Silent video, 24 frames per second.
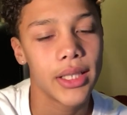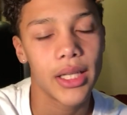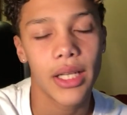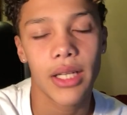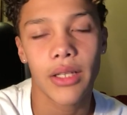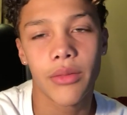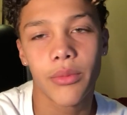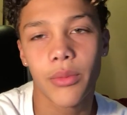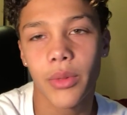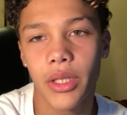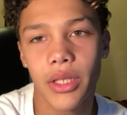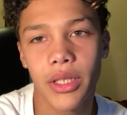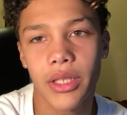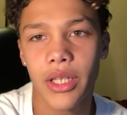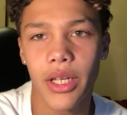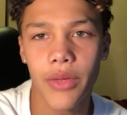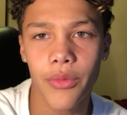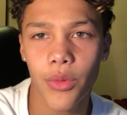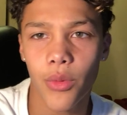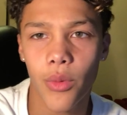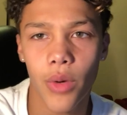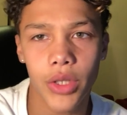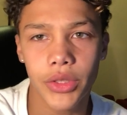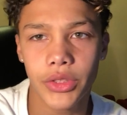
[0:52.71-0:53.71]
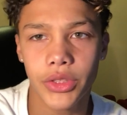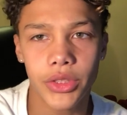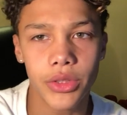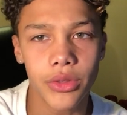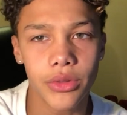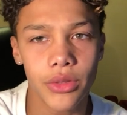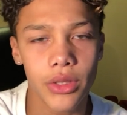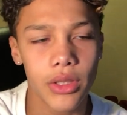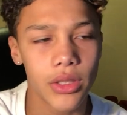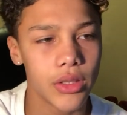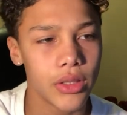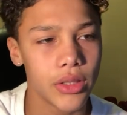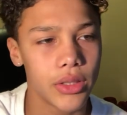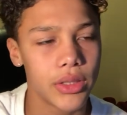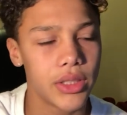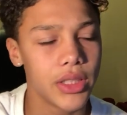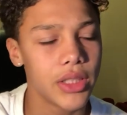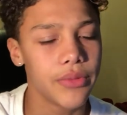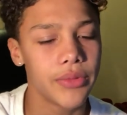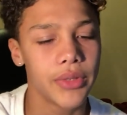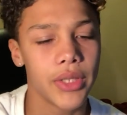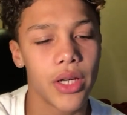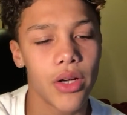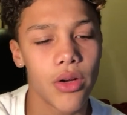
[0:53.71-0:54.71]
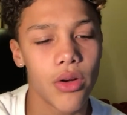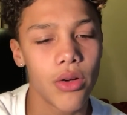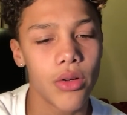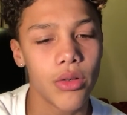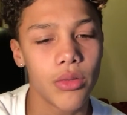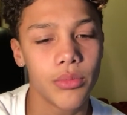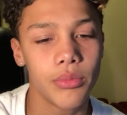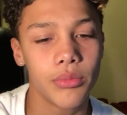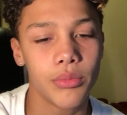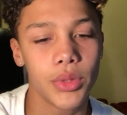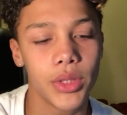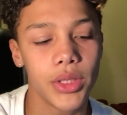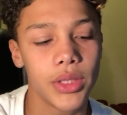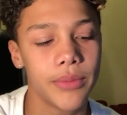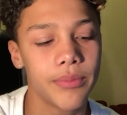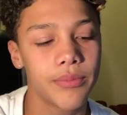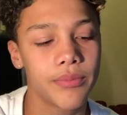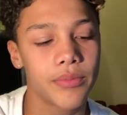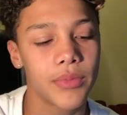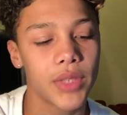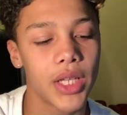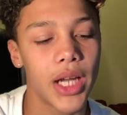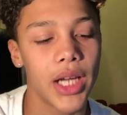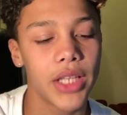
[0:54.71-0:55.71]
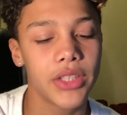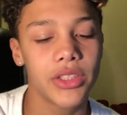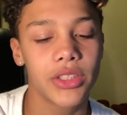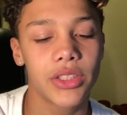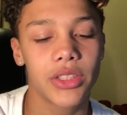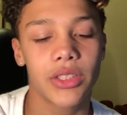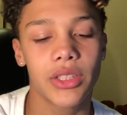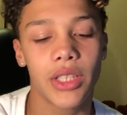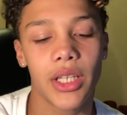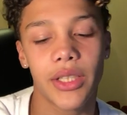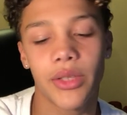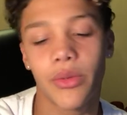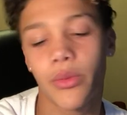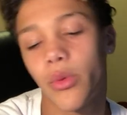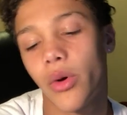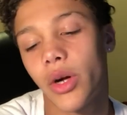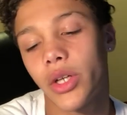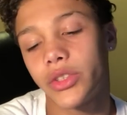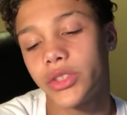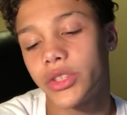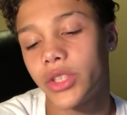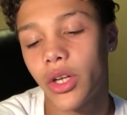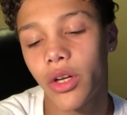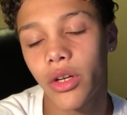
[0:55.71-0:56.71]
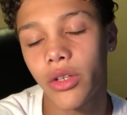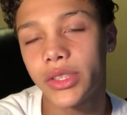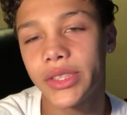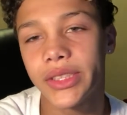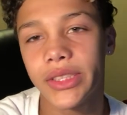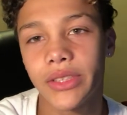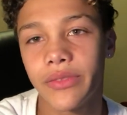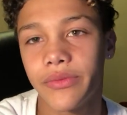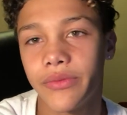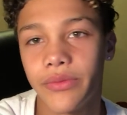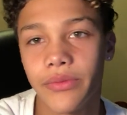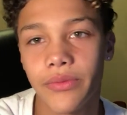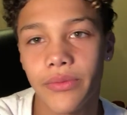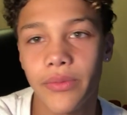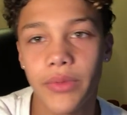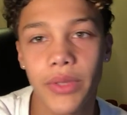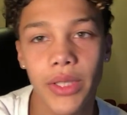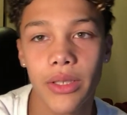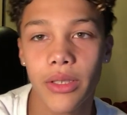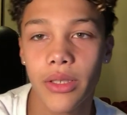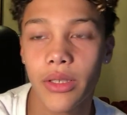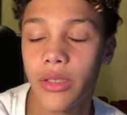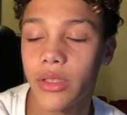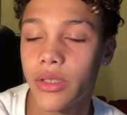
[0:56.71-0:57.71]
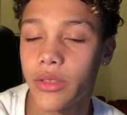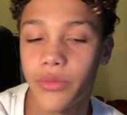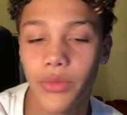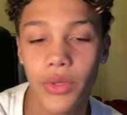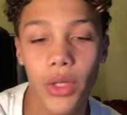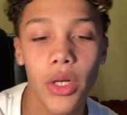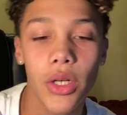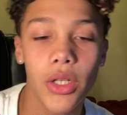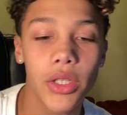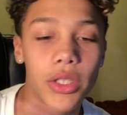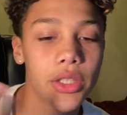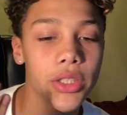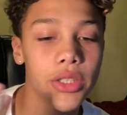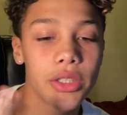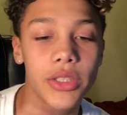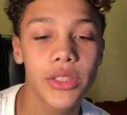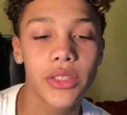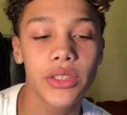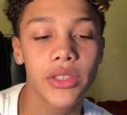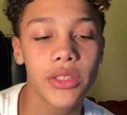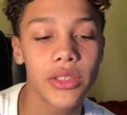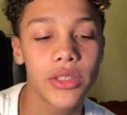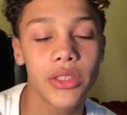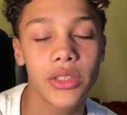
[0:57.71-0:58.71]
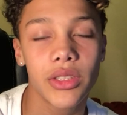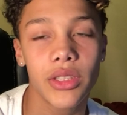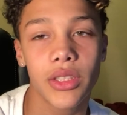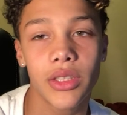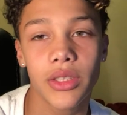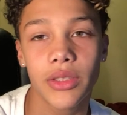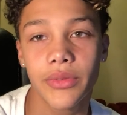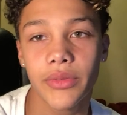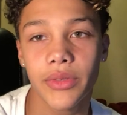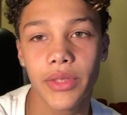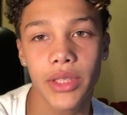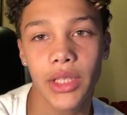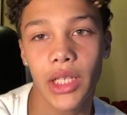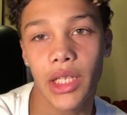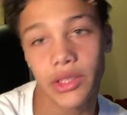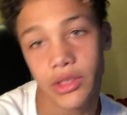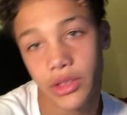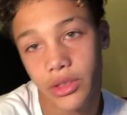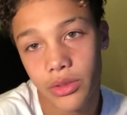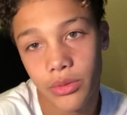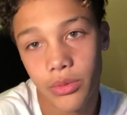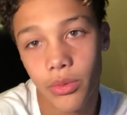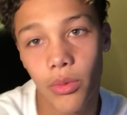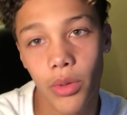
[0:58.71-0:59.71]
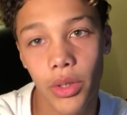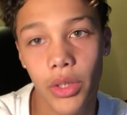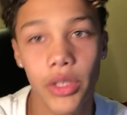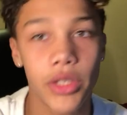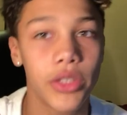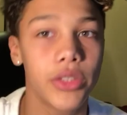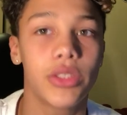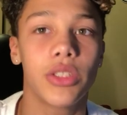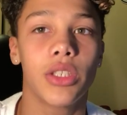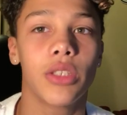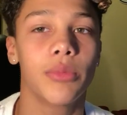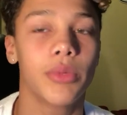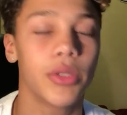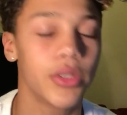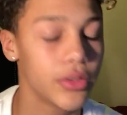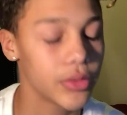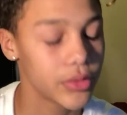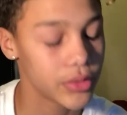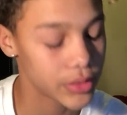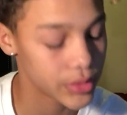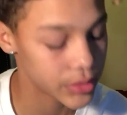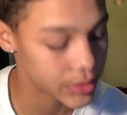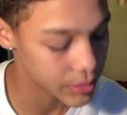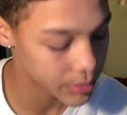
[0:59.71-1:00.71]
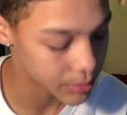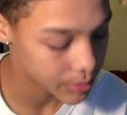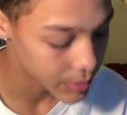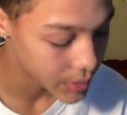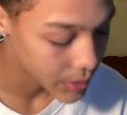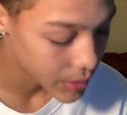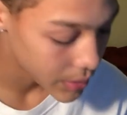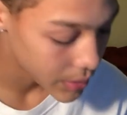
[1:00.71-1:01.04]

I really never watched TV at home. But I just, like, watched all these vloggers and stuff, and I just wanted to start my own YouTube.